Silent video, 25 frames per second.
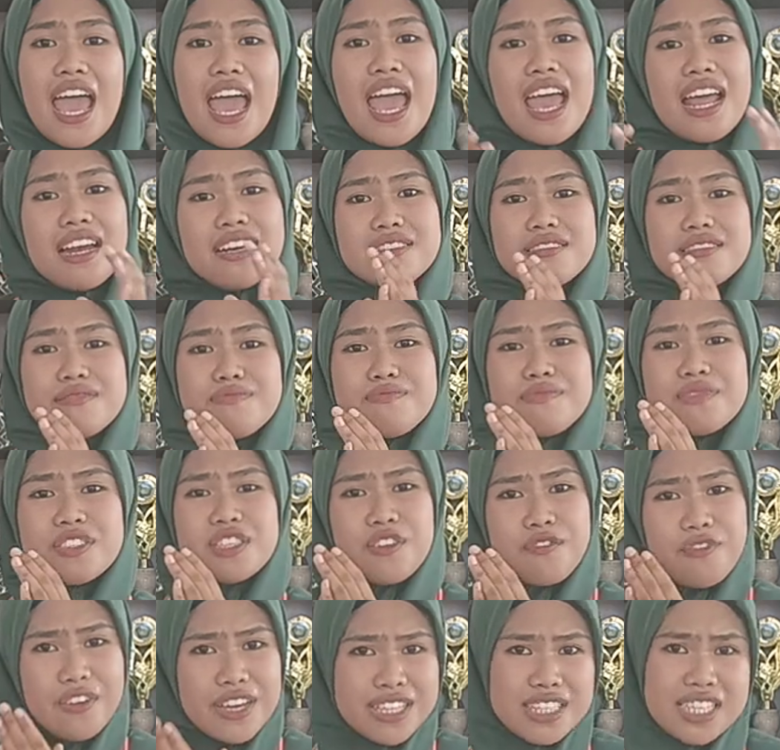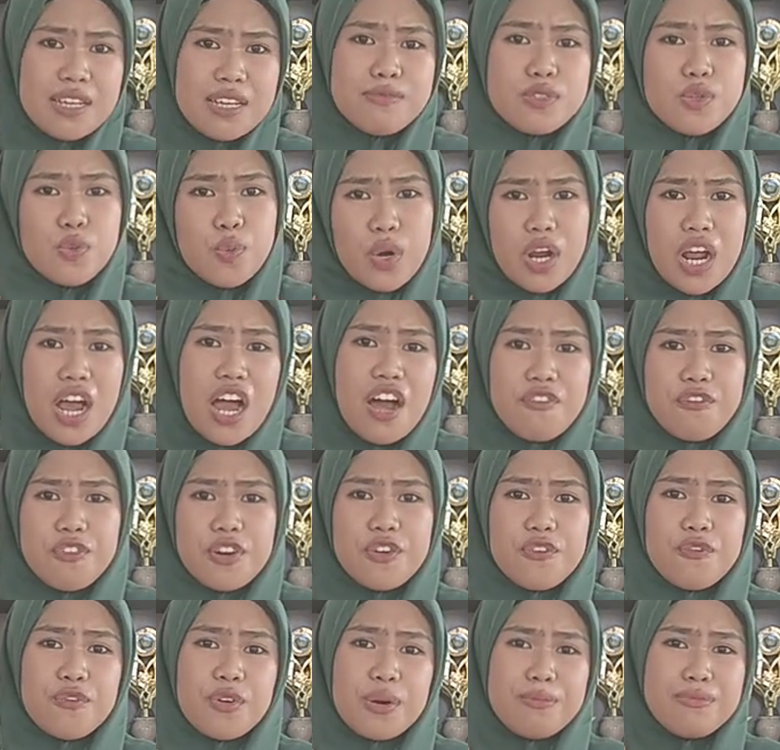and the victims
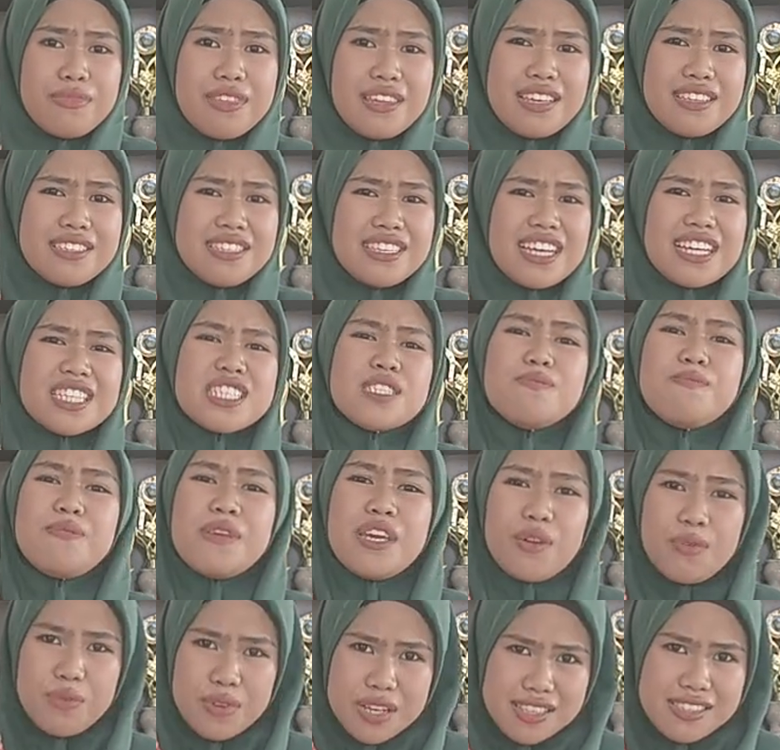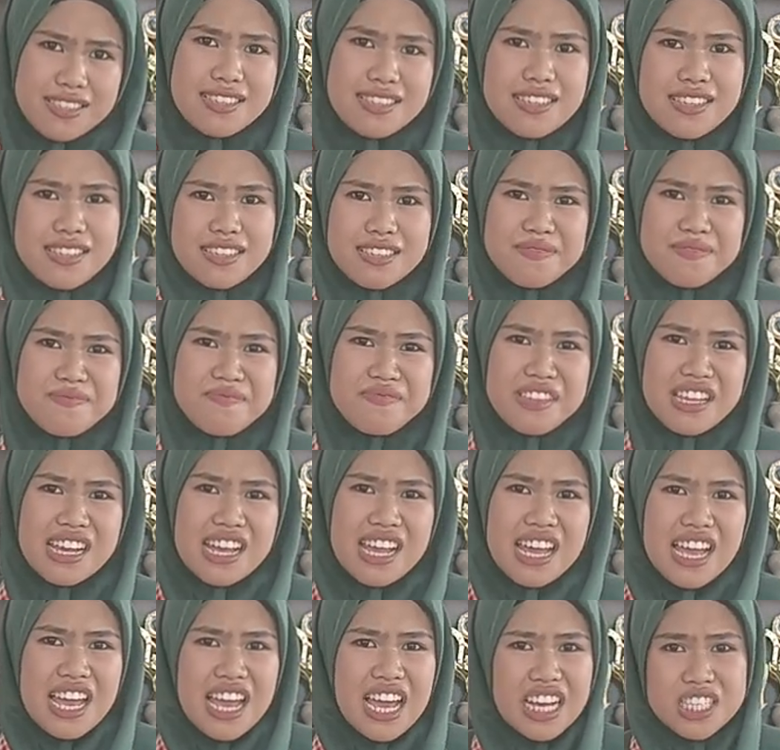recover from these experiences.
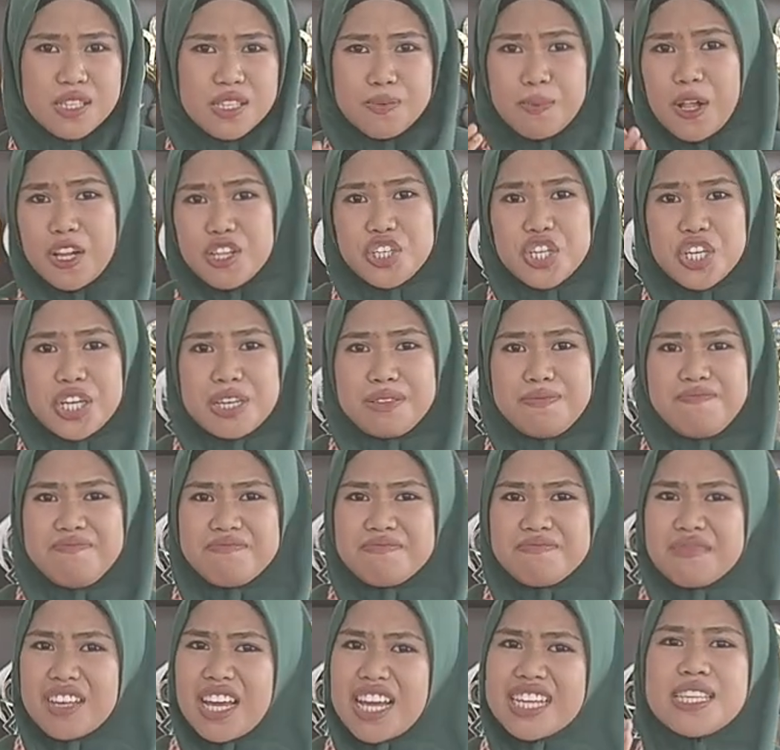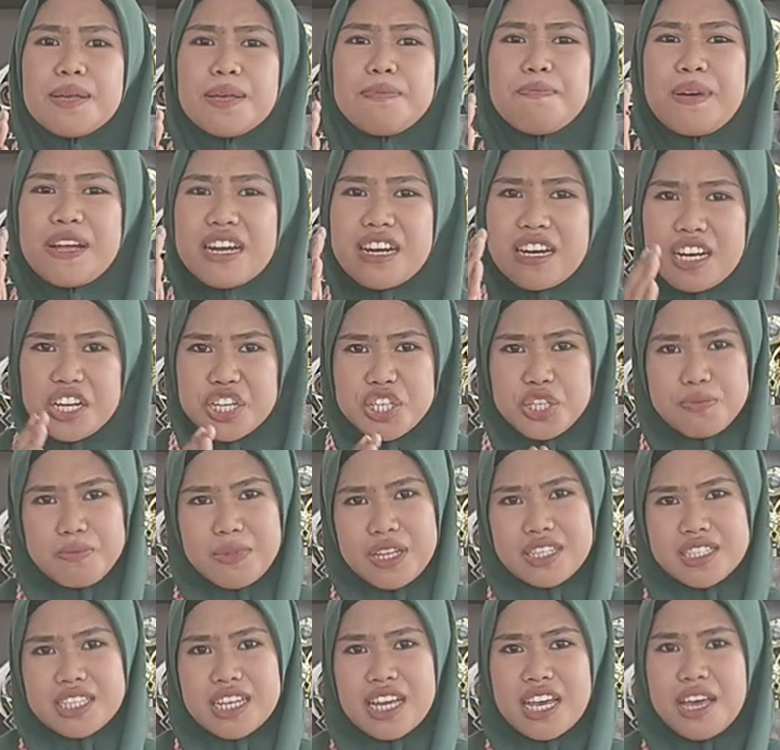Expulsion is a
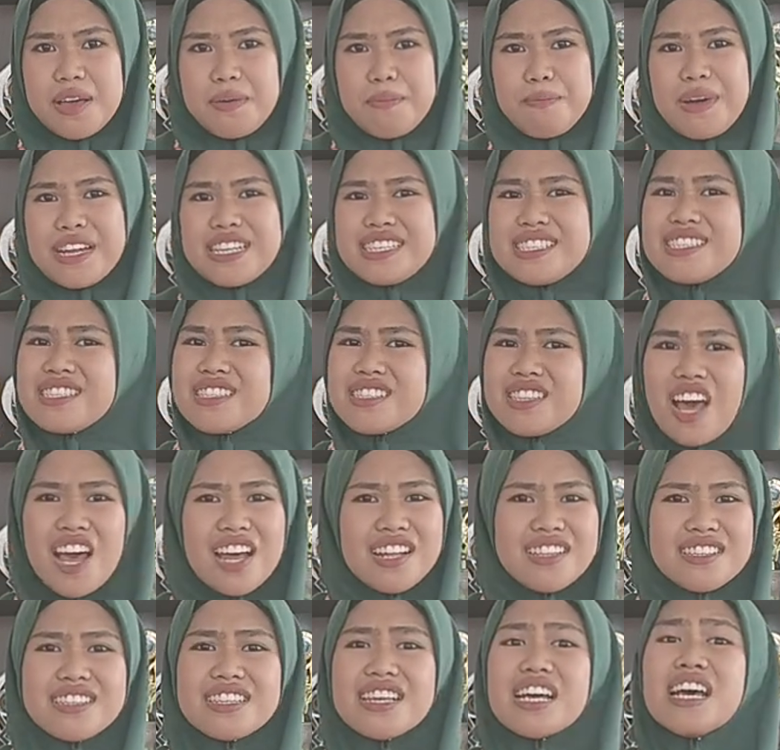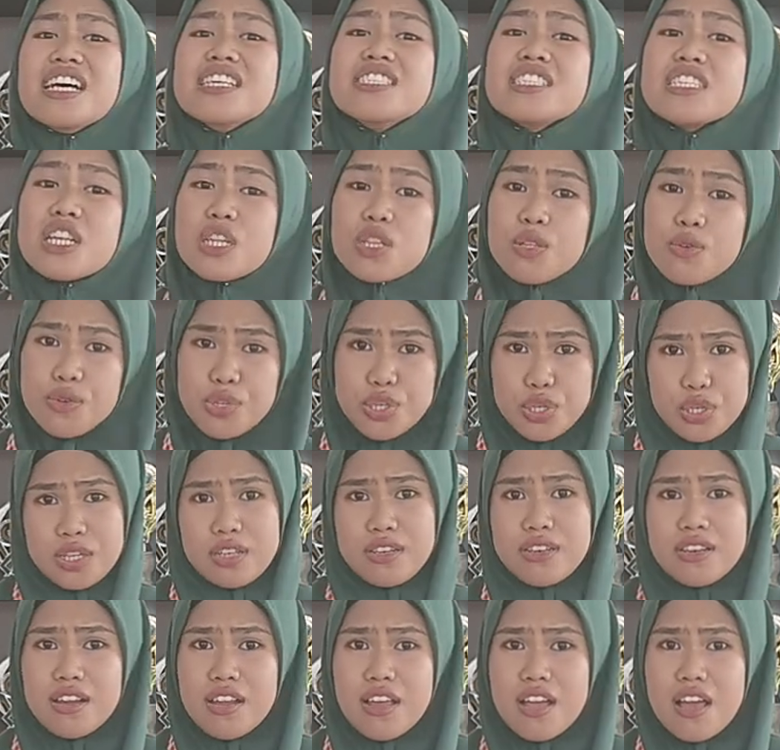punishment, but it's not a solution.
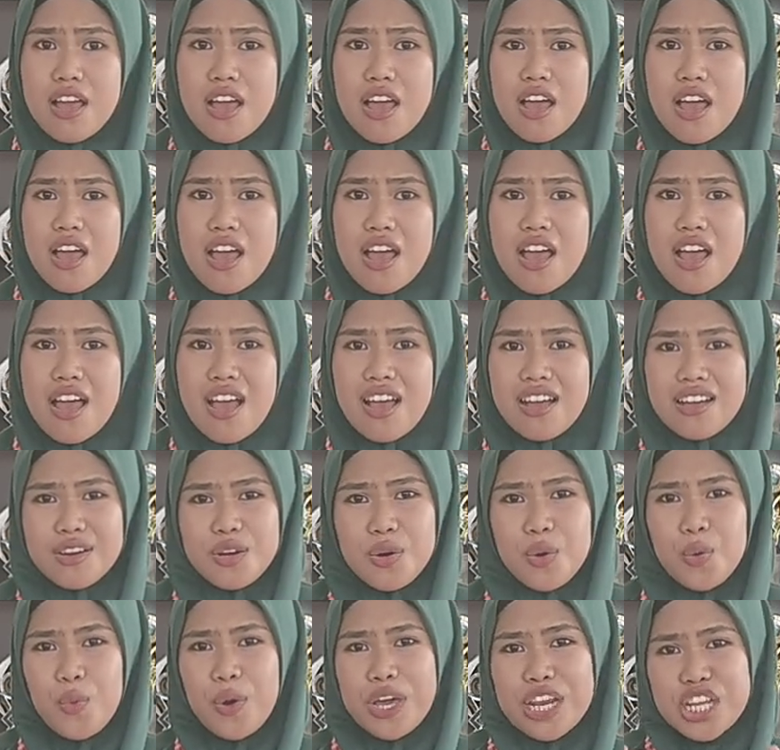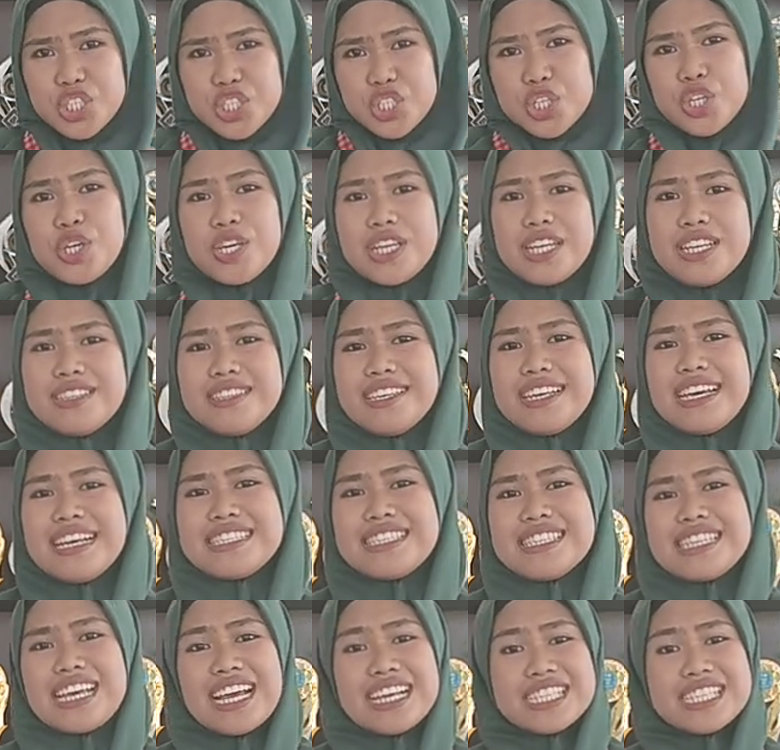When a student is